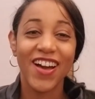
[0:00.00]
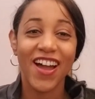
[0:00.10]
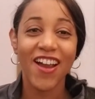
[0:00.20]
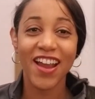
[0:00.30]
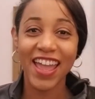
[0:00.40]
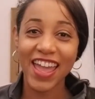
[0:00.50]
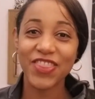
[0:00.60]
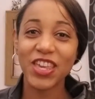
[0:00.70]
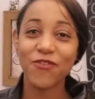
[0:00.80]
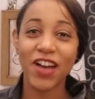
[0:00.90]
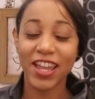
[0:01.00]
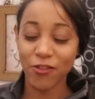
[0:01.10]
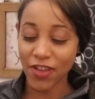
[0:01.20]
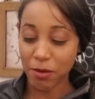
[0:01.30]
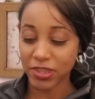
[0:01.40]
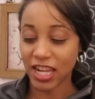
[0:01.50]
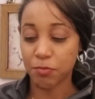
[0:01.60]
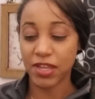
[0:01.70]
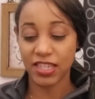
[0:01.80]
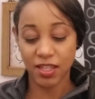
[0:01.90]
All right, and the final fabric that I
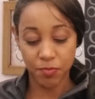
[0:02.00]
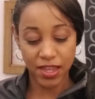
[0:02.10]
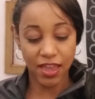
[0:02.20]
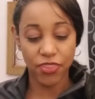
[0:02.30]
picked up that I